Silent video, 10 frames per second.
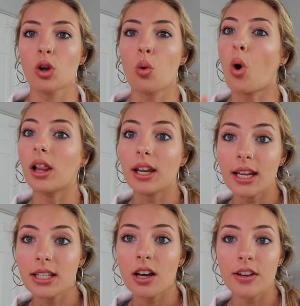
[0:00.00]

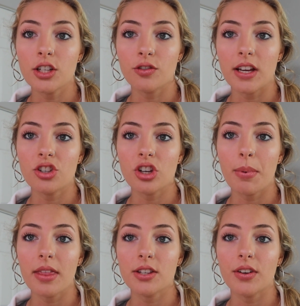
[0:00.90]
qualities of each face shape
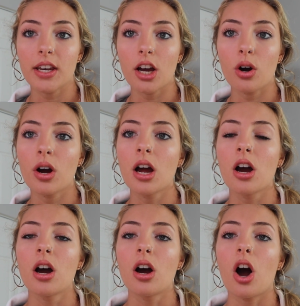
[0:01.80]
in this video,
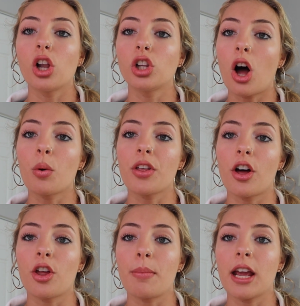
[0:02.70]
along with
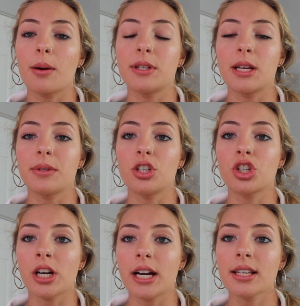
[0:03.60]
other makeup tips and
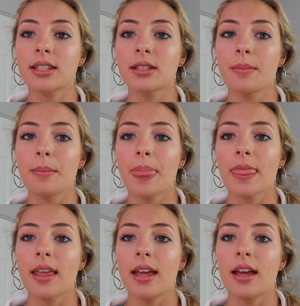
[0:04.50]
tricks
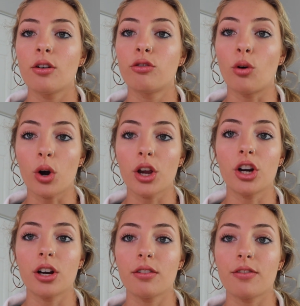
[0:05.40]
for
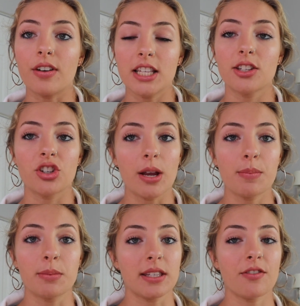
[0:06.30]
your face shape
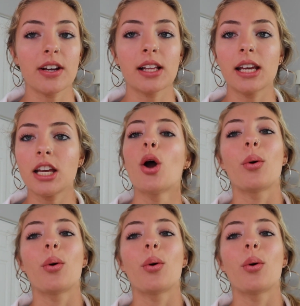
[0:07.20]
specifically.